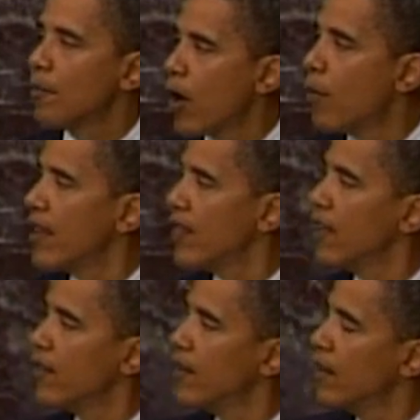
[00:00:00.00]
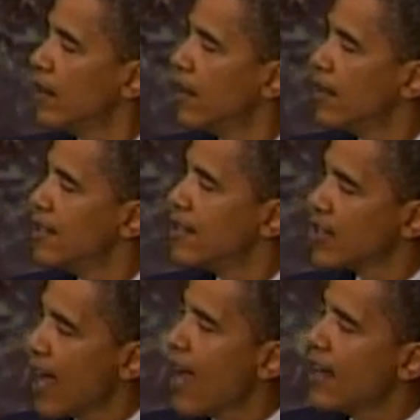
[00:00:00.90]
the moment. The
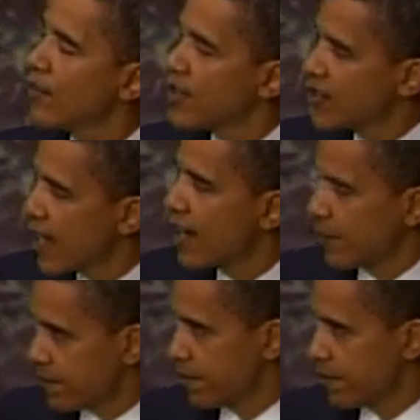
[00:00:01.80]
design of the Senate